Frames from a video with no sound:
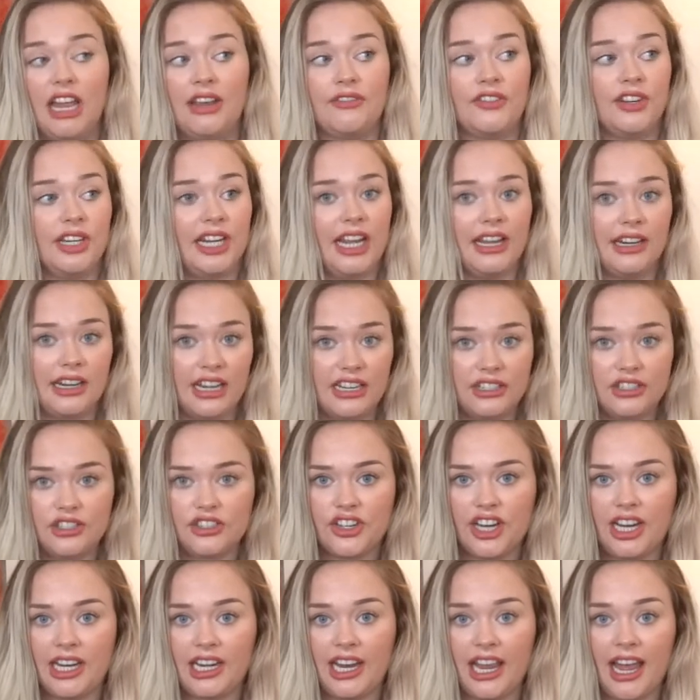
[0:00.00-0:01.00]
every day in
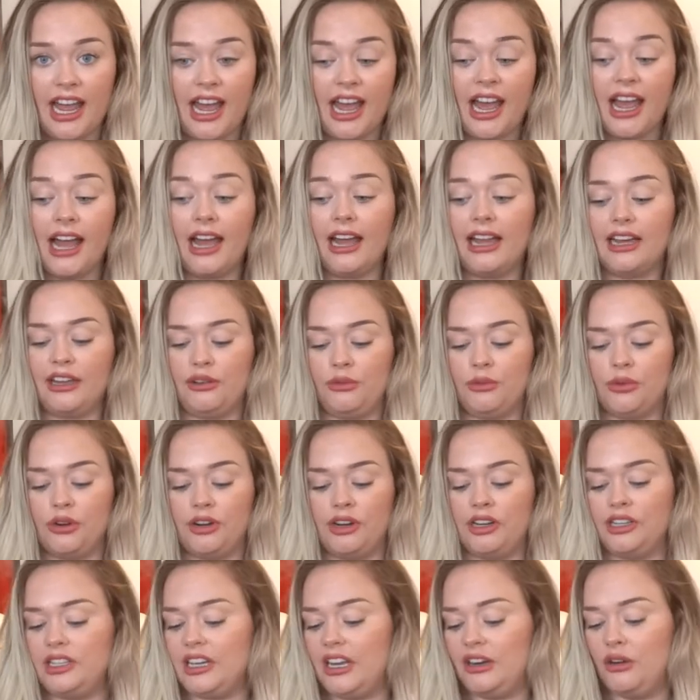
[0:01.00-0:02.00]
Australia. I
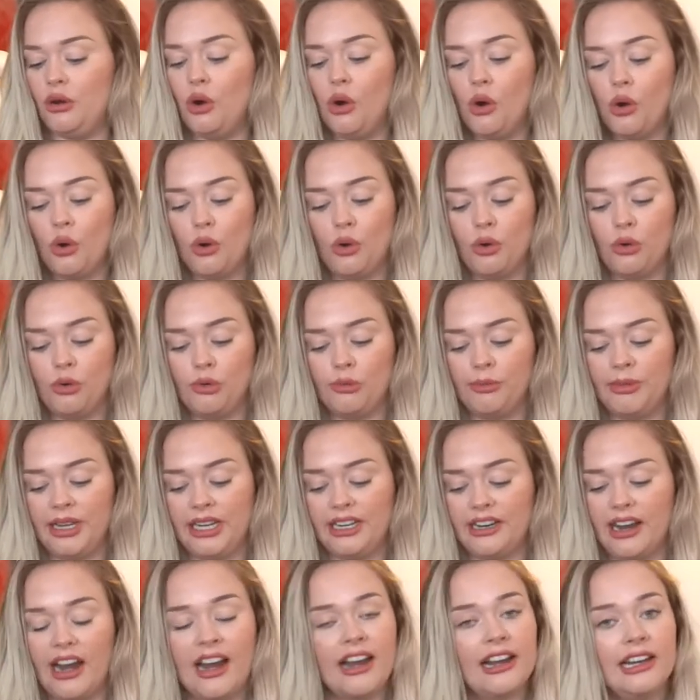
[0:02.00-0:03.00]
wore it at home
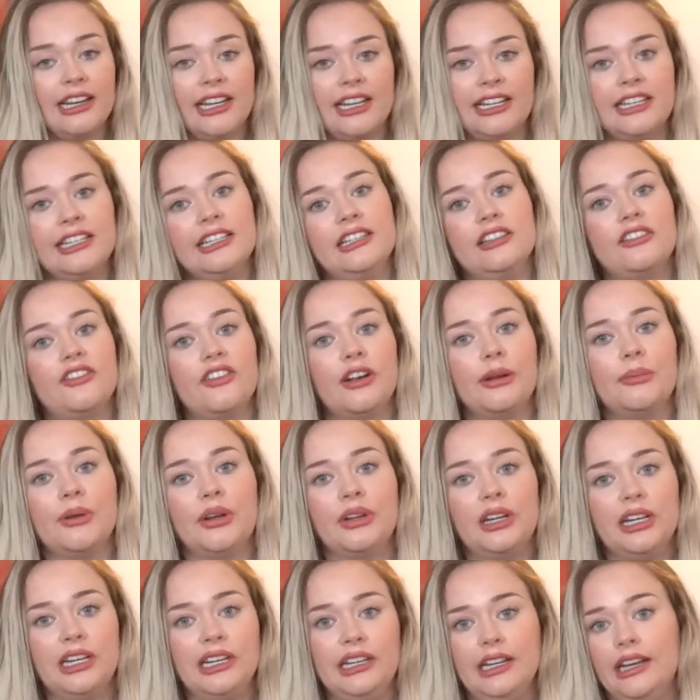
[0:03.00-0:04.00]
in Ireland for
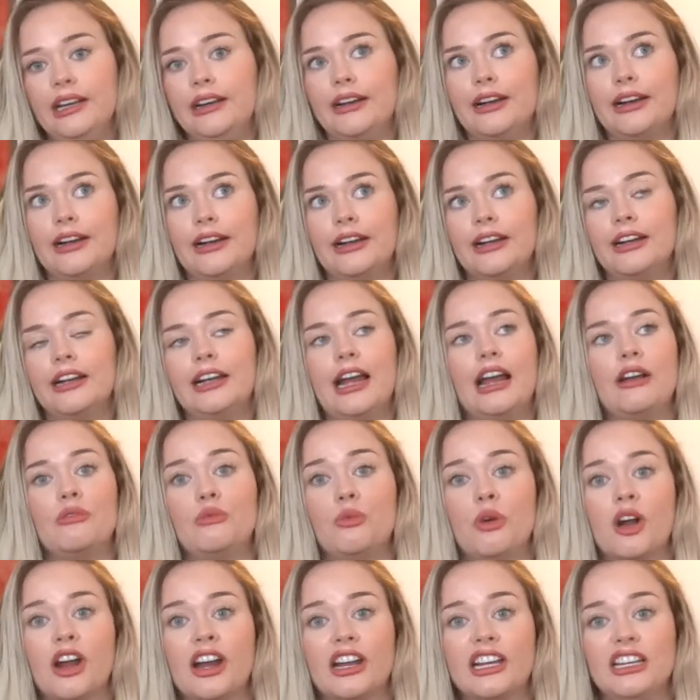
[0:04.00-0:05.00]
about a year. At
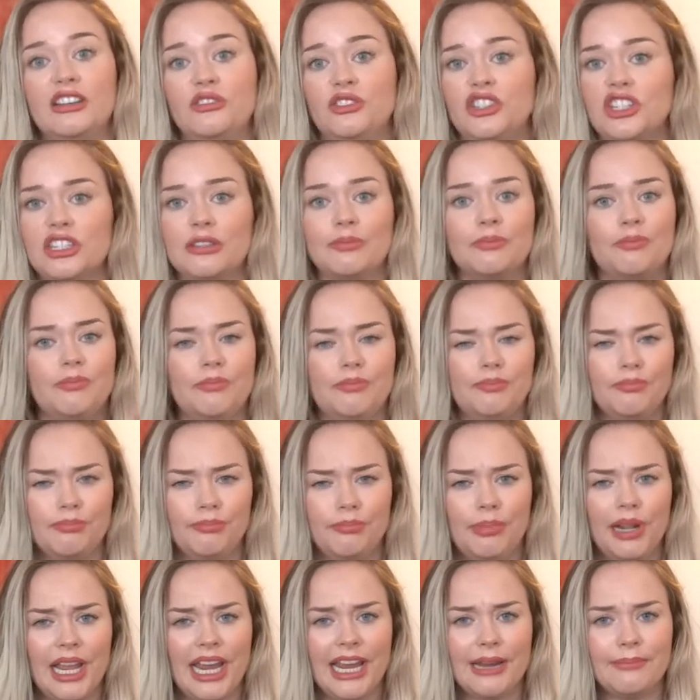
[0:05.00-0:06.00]
work, it was just
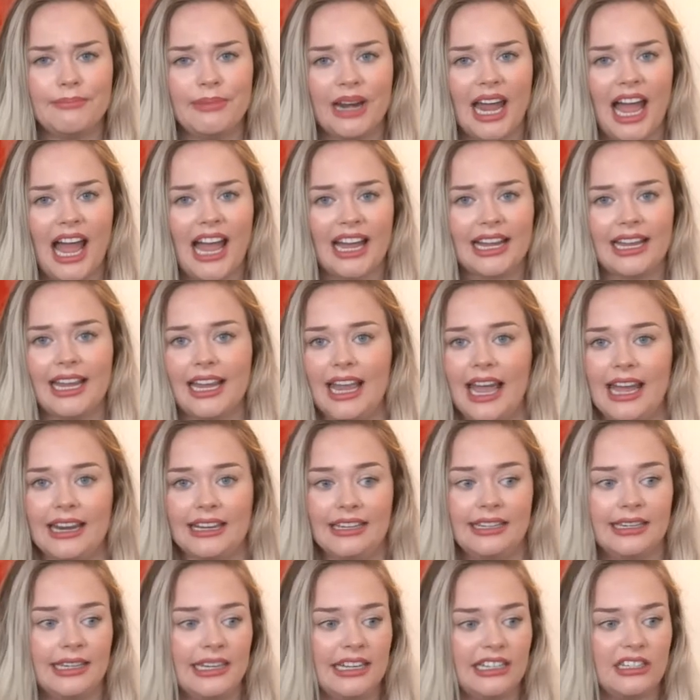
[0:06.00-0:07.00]
plain black. It
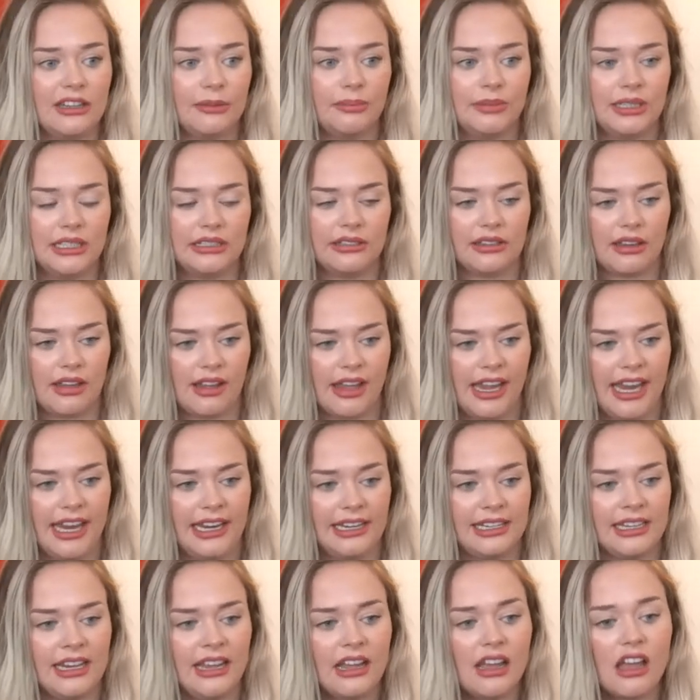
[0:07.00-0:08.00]
had a slit up the
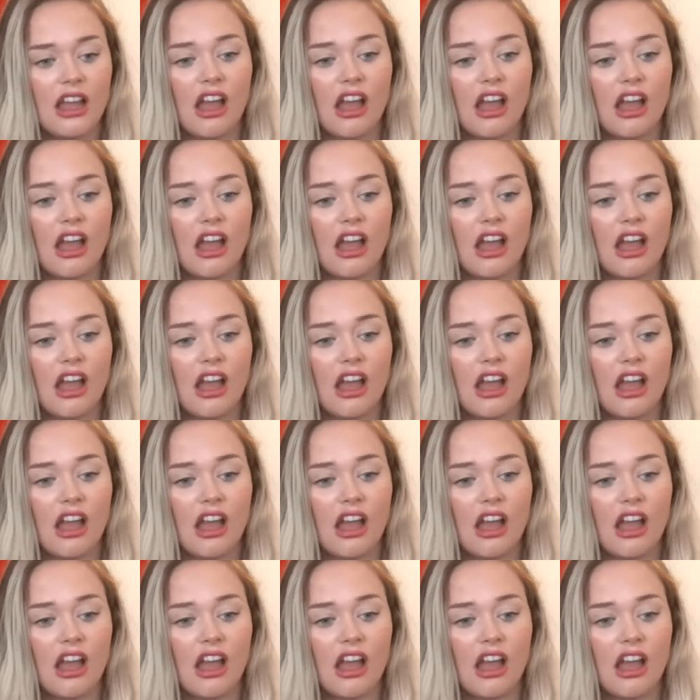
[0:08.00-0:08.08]
side.